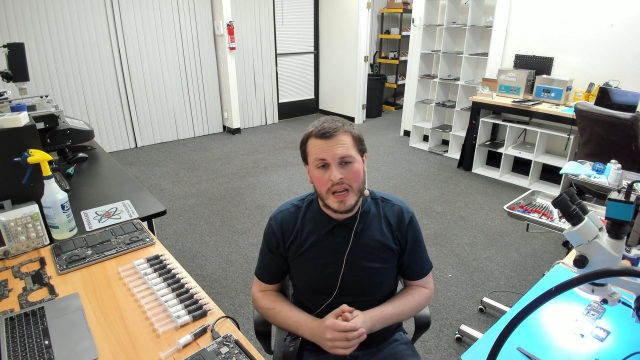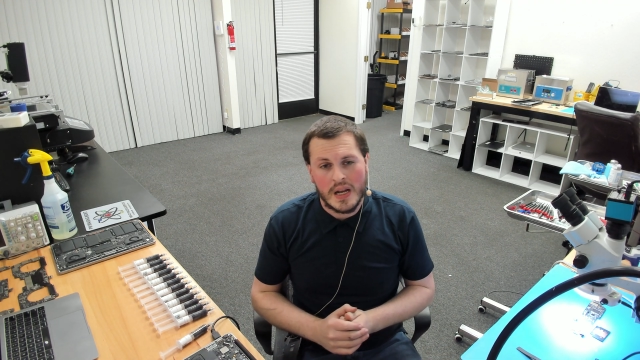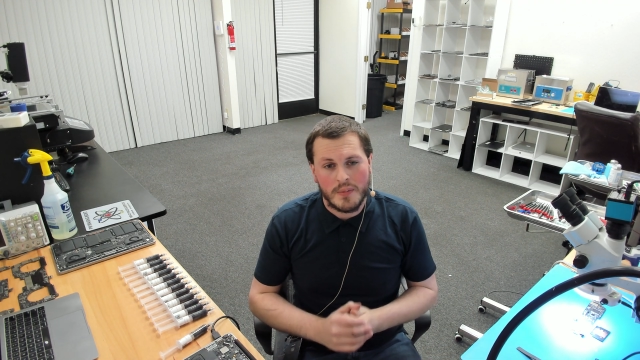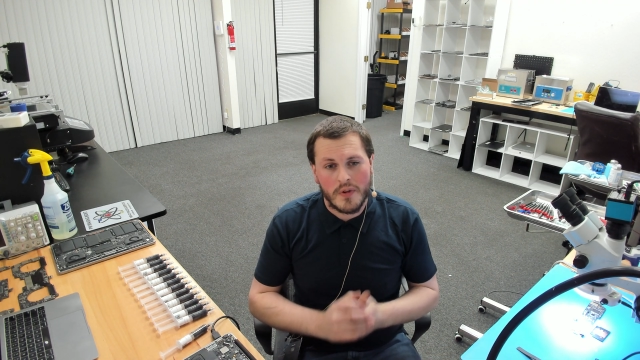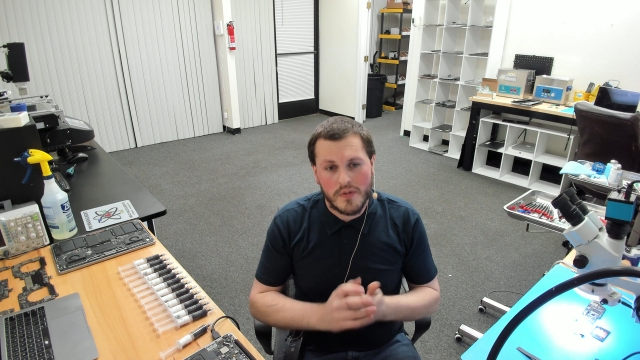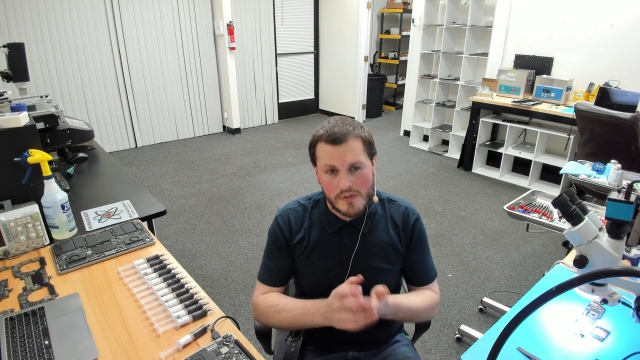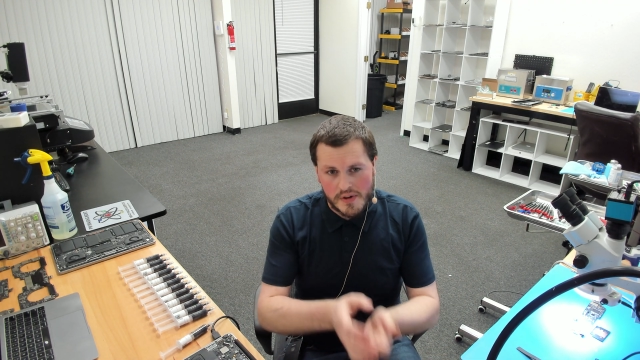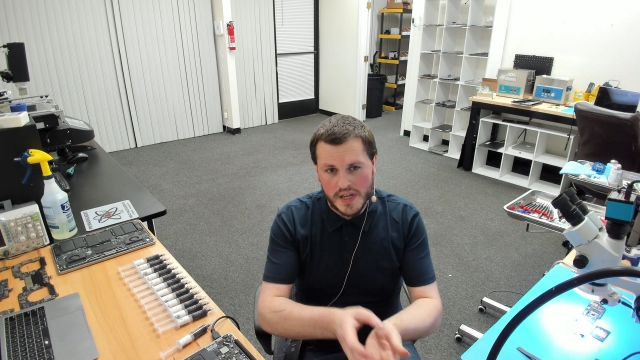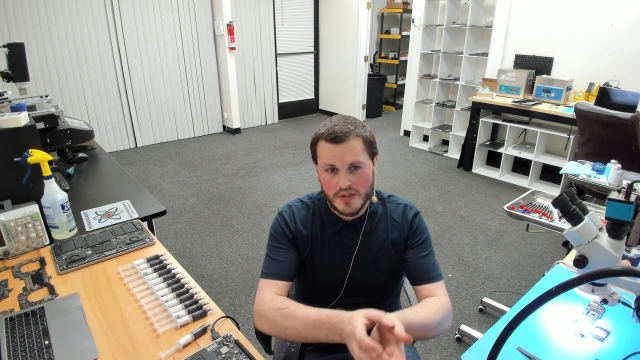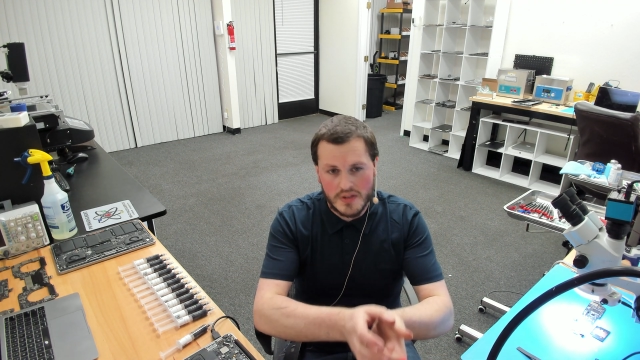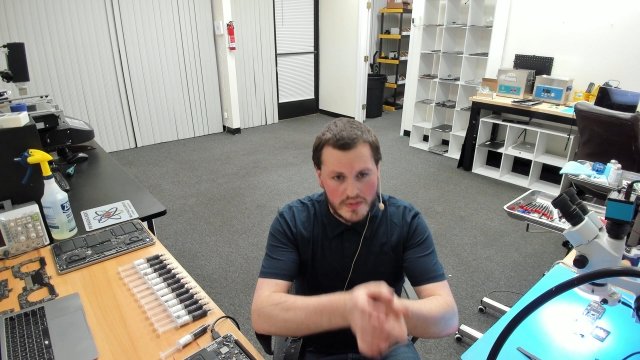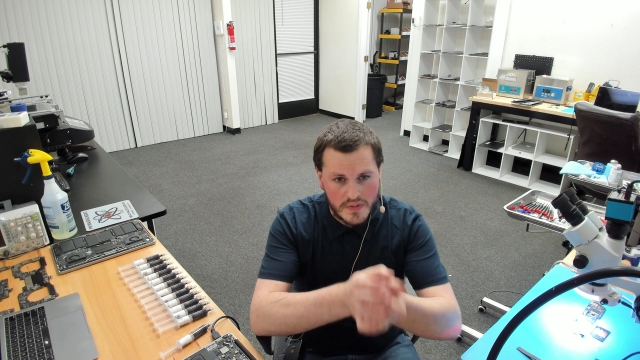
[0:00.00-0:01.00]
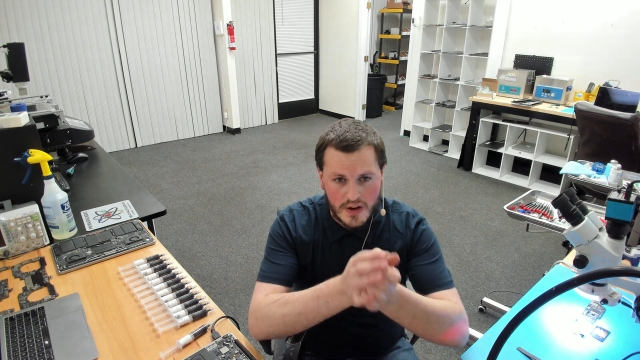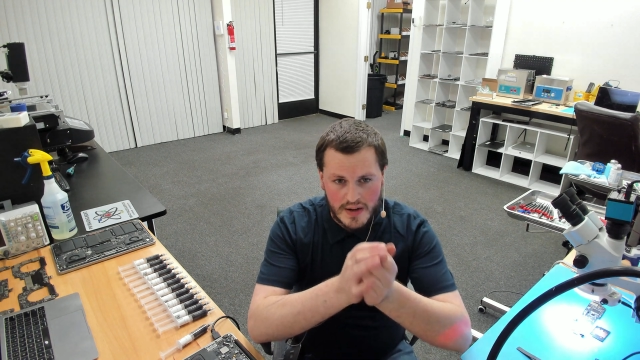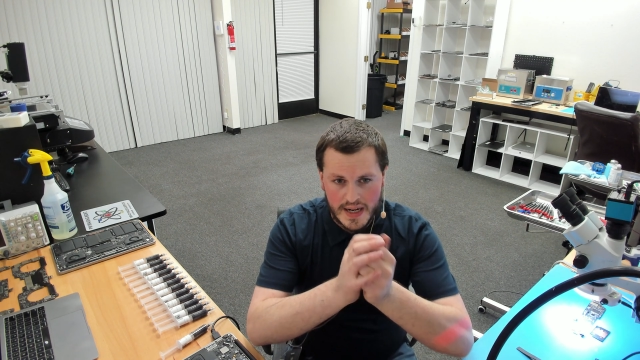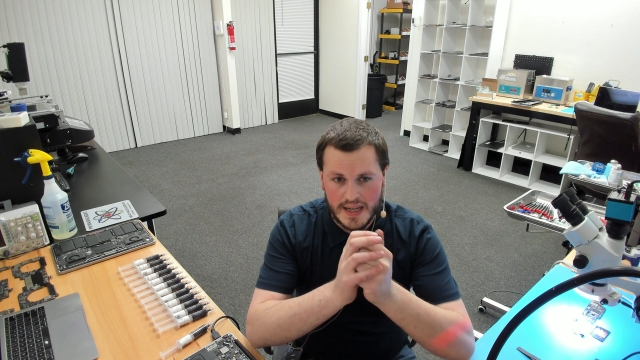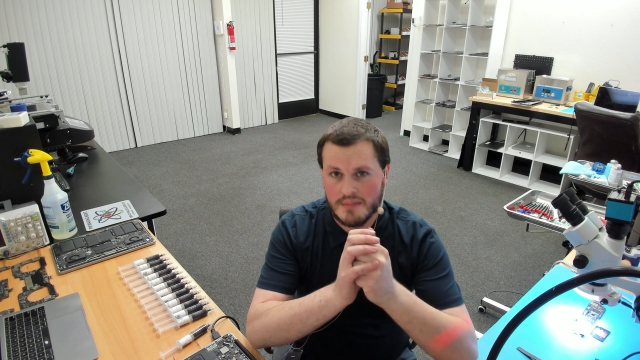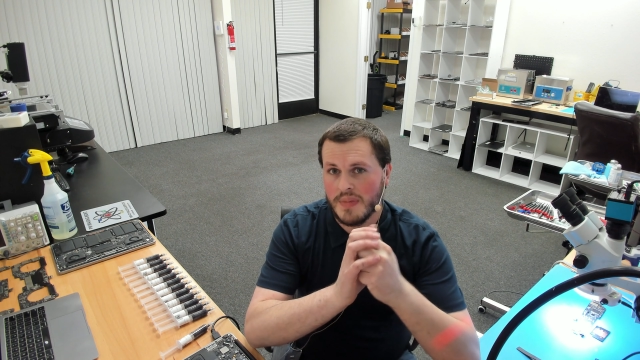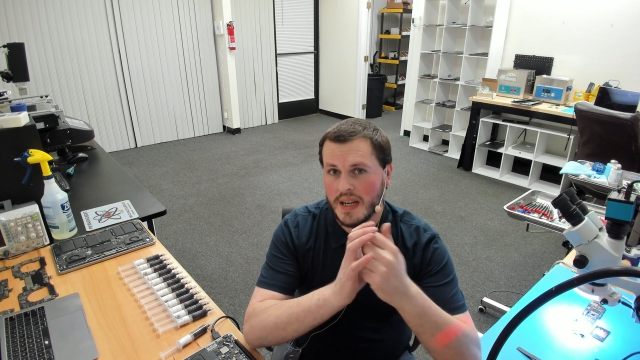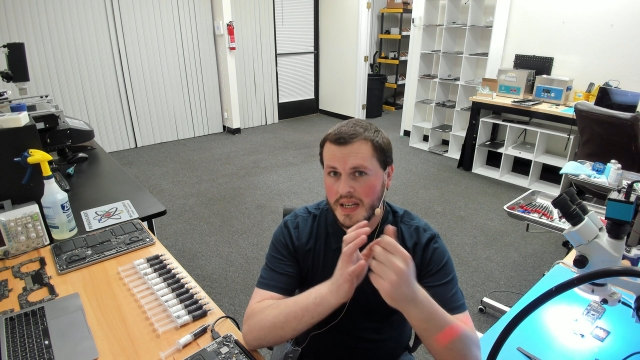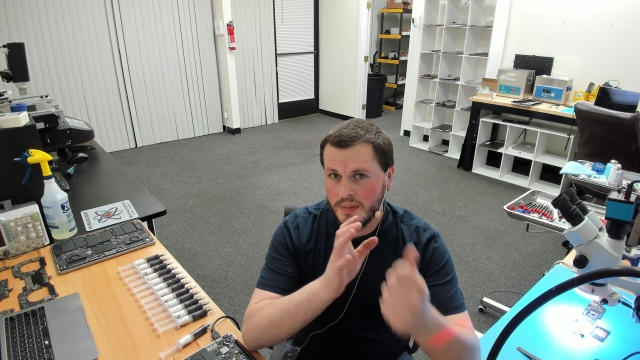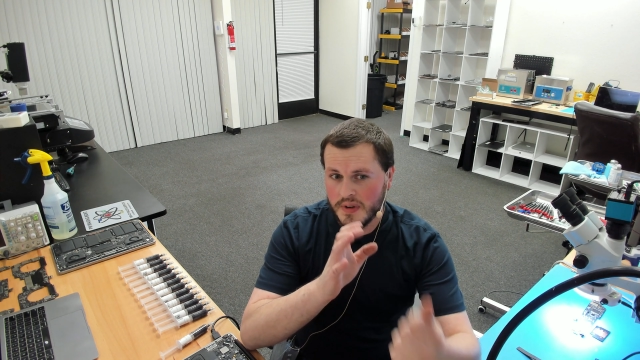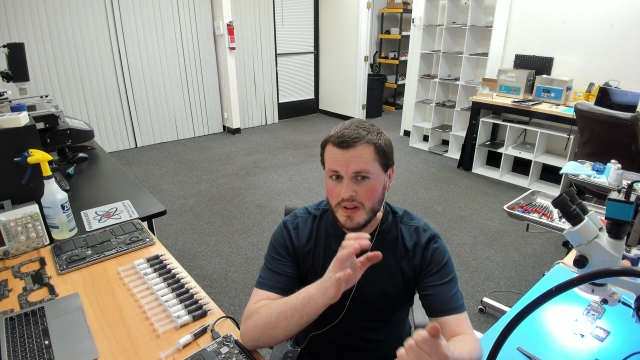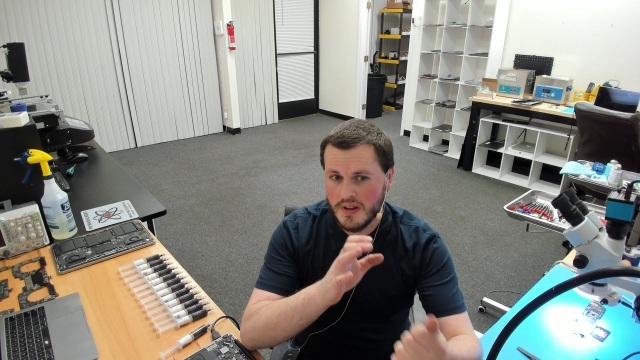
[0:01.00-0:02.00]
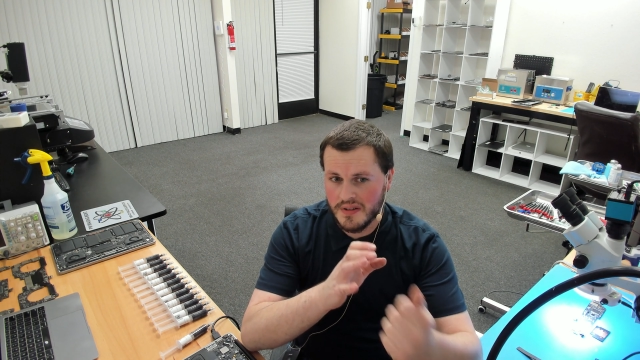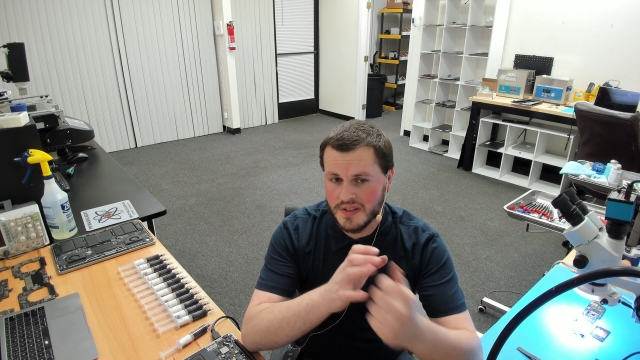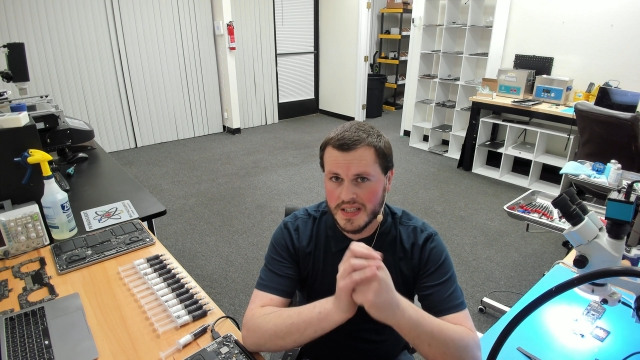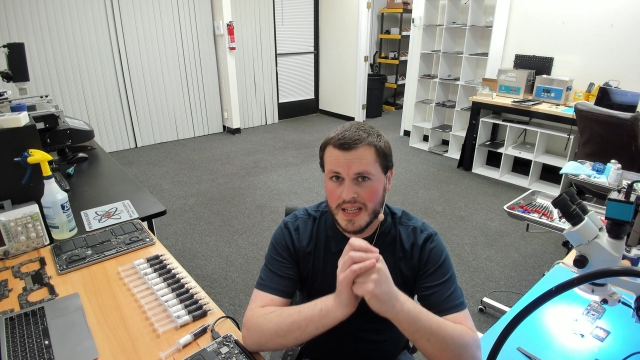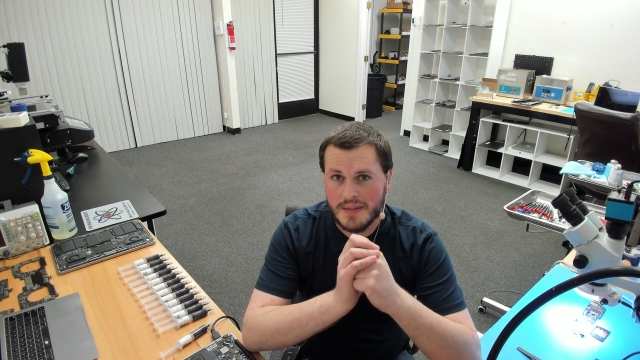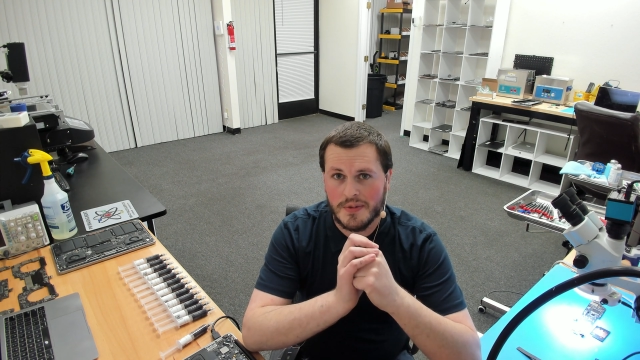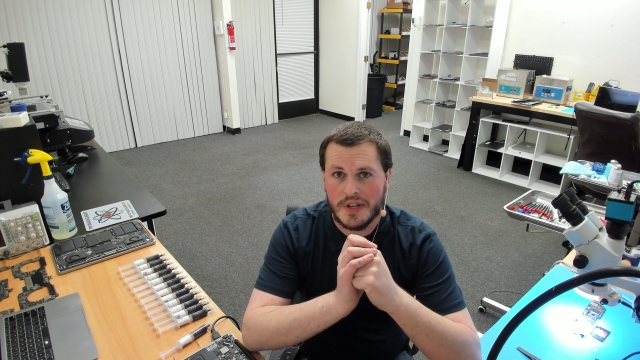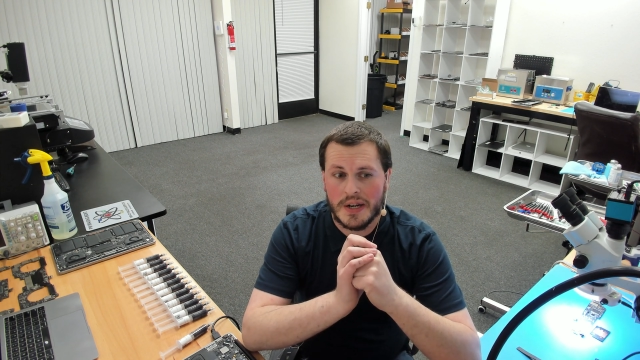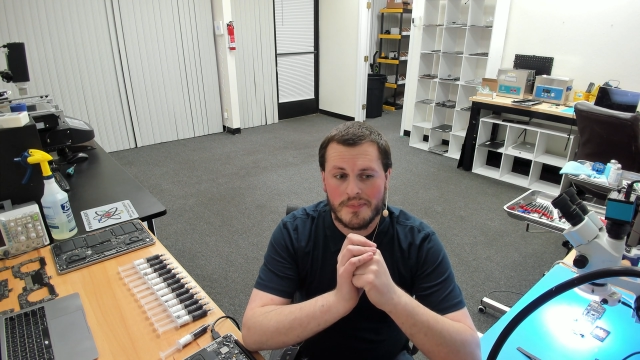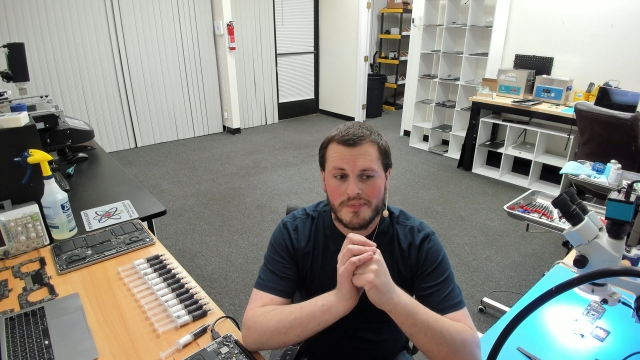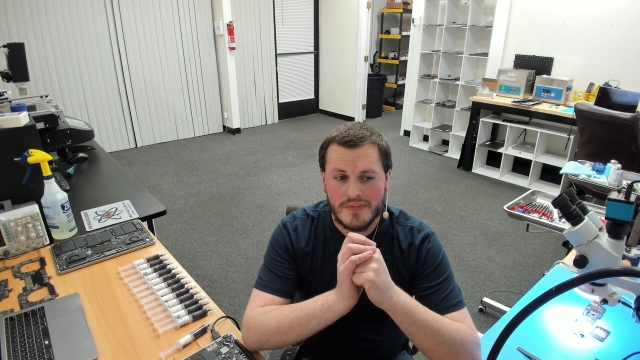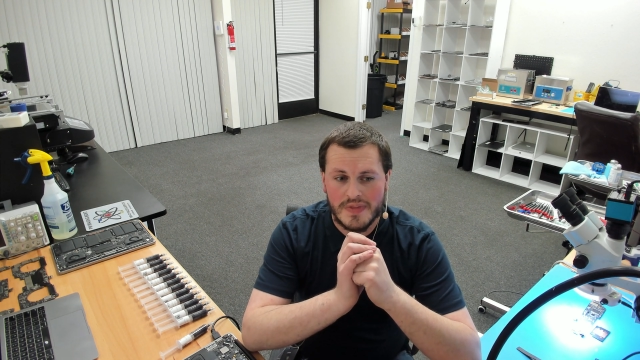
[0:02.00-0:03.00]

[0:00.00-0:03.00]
before we get too far ahead, I need to put a little disclaimer here.